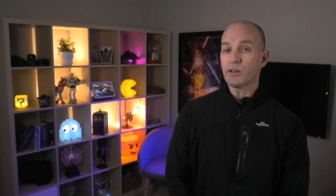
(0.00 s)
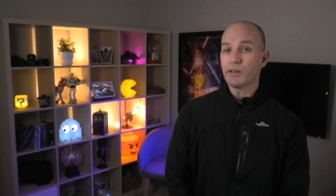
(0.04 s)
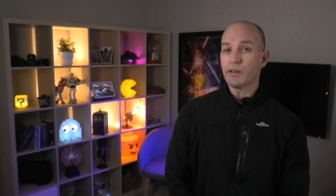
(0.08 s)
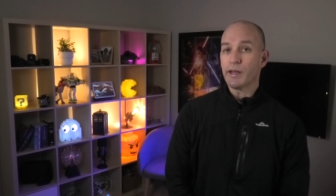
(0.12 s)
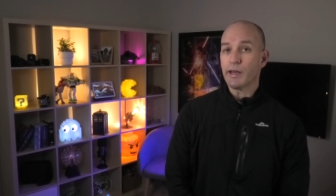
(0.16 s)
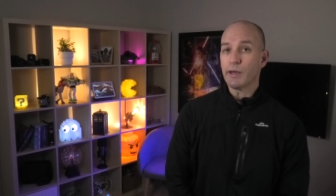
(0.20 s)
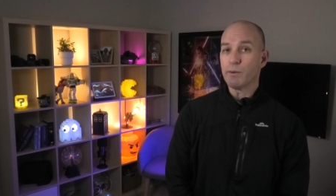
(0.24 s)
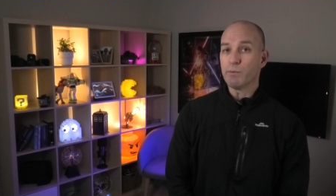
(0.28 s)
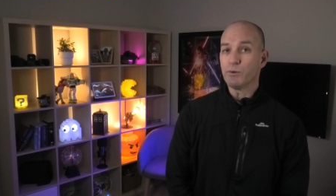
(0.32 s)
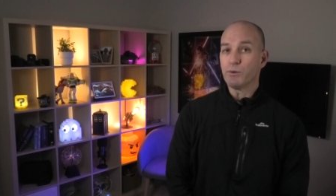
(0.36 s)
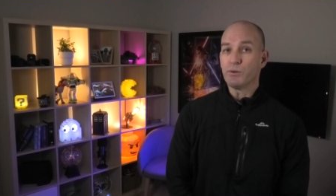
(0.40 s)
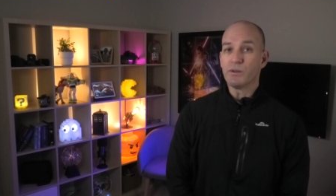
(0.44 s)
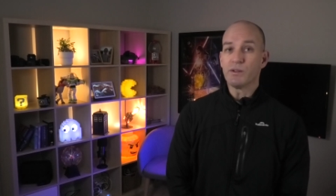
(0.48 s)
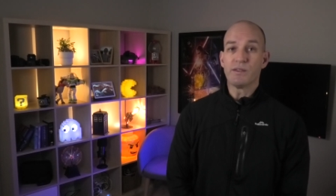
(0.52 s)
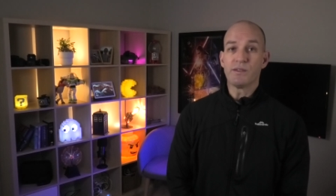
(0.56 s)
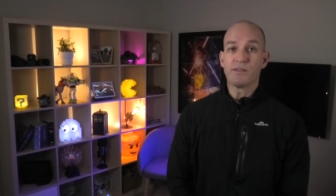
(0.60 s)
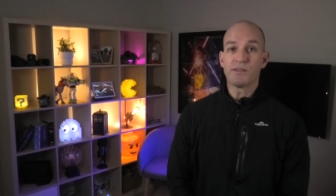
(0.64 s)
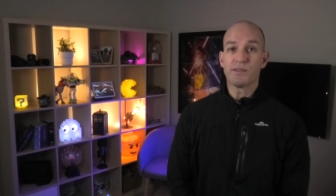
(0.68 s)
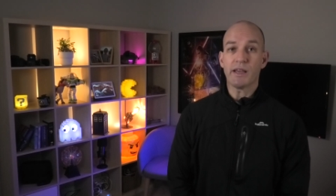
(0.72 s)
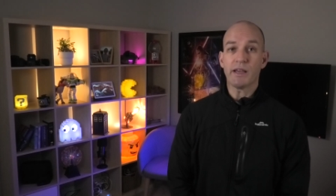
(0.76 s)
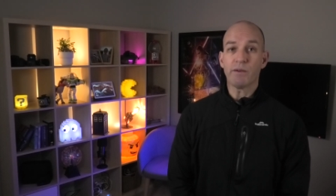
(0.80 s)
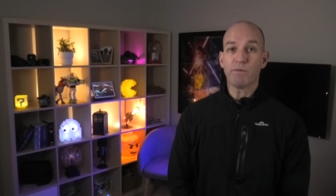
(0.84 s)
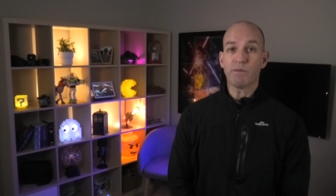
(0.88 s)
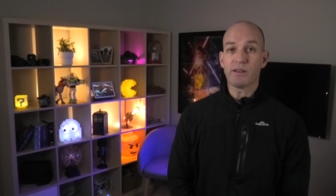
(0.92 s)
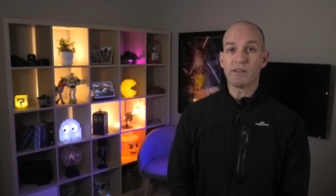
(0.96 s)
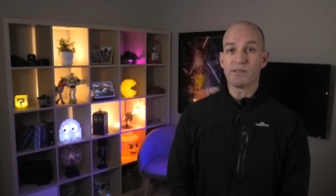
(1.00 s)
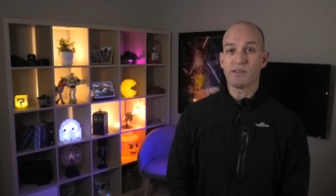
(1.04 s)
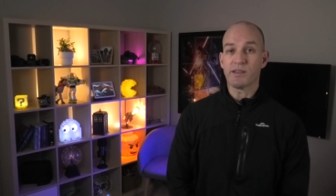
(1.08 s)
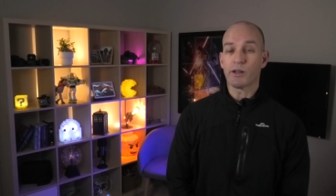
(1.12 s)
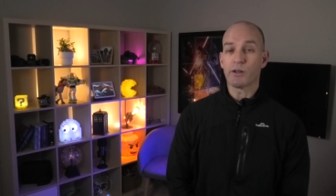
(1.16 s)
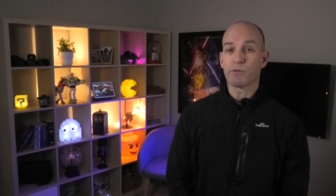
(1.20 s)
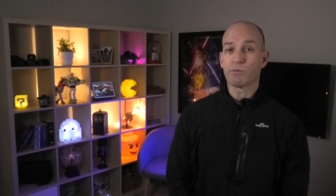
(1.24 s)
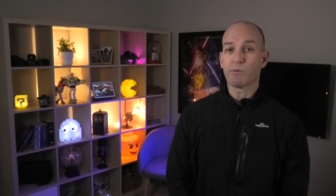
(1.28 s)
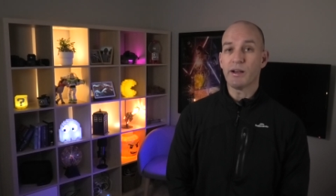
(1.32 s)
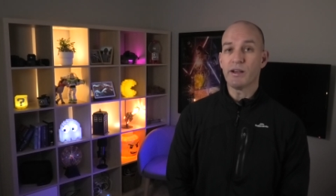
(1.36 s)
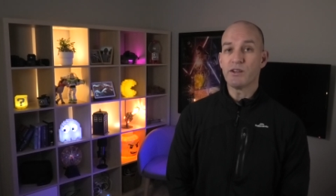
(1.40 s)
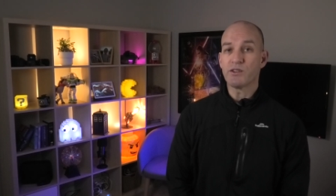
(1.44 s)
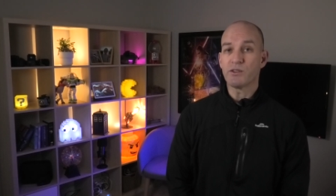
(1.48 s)
enable safe
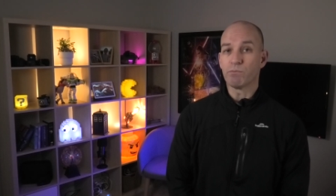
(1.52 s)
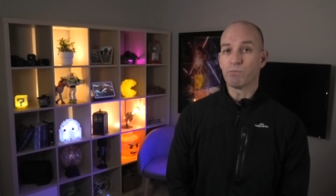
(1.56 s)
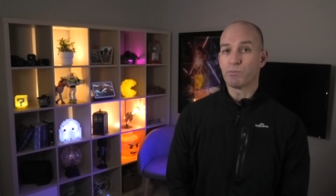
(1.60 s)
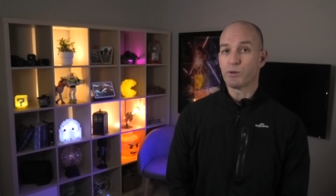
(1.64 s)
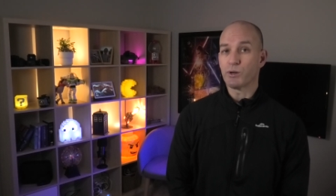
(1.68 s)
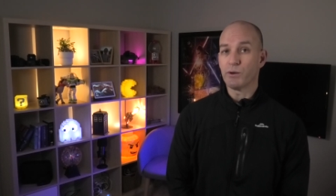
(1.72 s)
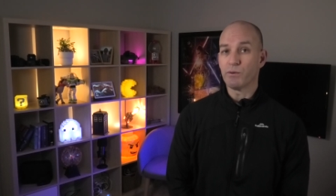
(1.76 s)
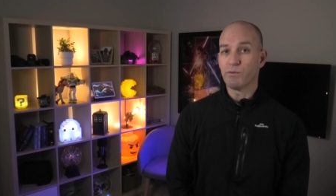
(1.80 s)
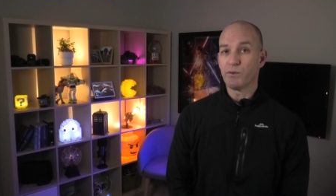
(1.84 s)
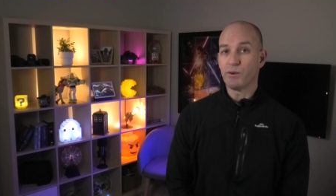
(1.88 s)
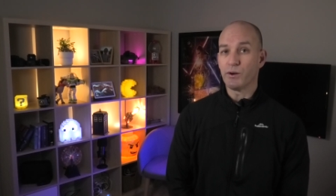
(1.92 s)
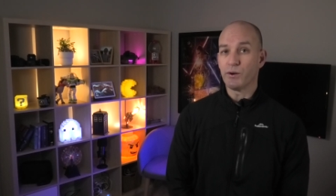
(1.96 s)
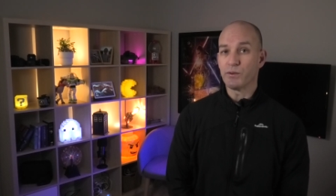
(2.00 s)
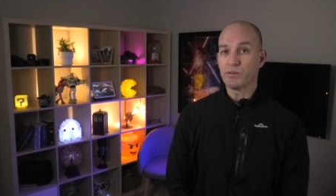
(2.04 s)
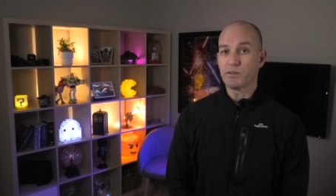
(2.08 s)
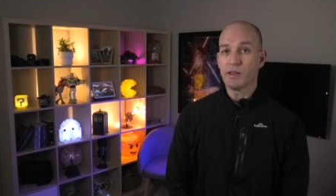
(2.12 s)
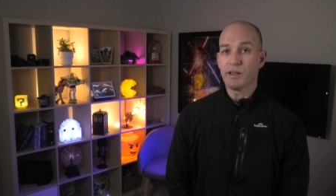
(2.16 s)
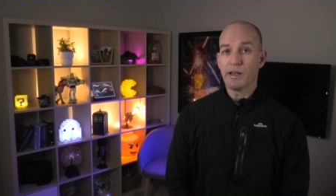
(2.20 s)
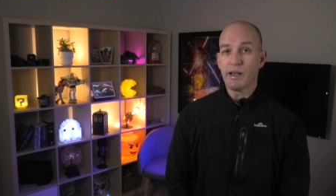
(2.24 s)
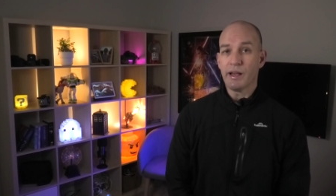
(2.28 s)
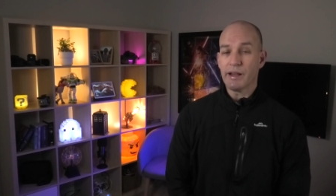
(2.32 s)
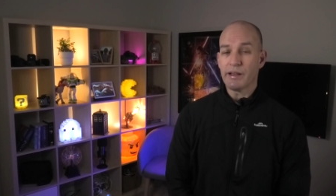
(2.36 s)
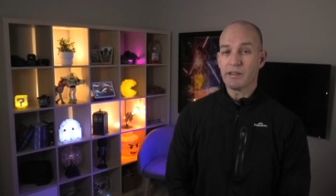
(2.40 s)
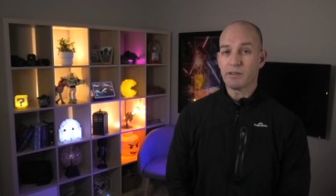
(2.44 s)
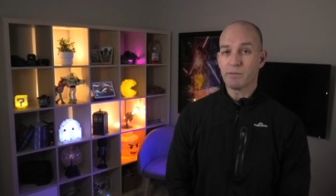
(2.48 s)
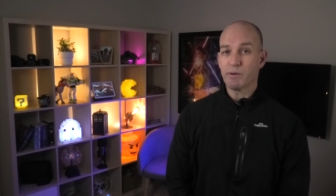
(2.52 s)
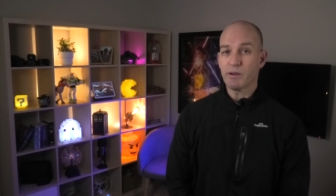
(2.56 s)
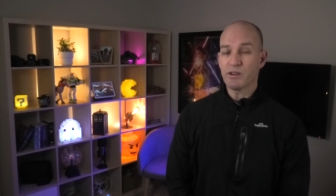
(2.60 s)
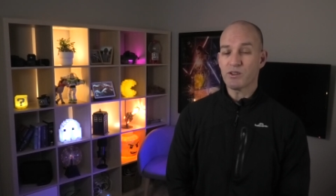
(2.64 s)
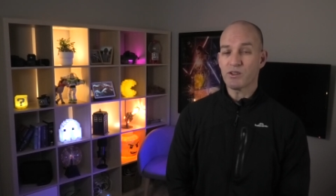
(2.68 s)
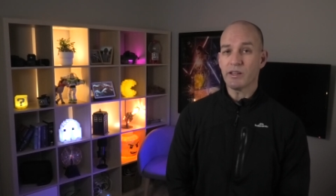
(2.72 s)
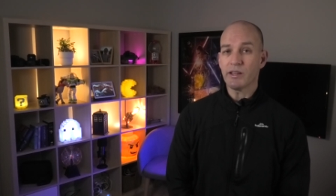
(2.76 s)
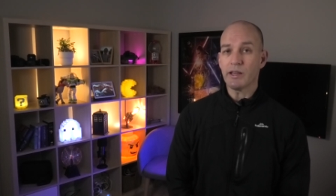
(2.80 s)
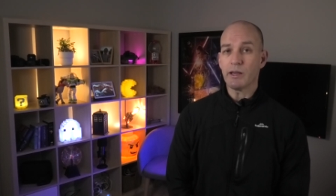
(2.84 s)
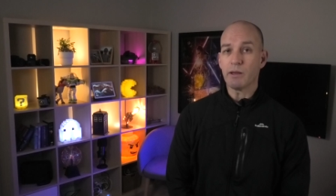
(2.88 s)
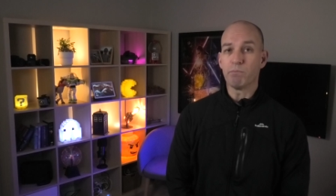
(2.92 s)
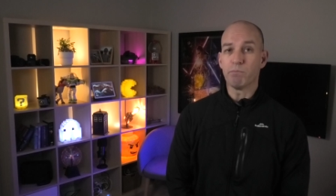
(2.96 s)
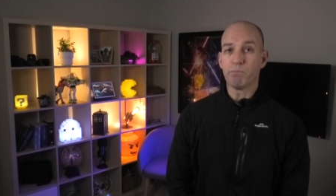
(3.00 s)
acceleration profiles,
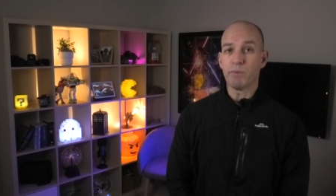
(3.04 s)
especially in